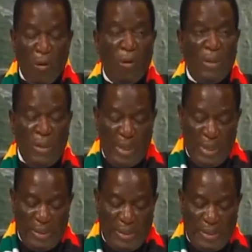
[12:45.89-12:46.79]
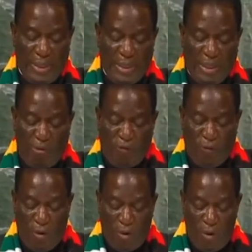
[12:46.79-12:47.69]
on SDG
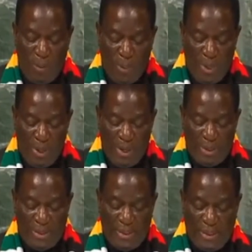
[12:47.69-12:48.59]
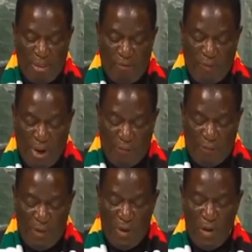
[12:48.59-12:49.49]
4, SDG 5,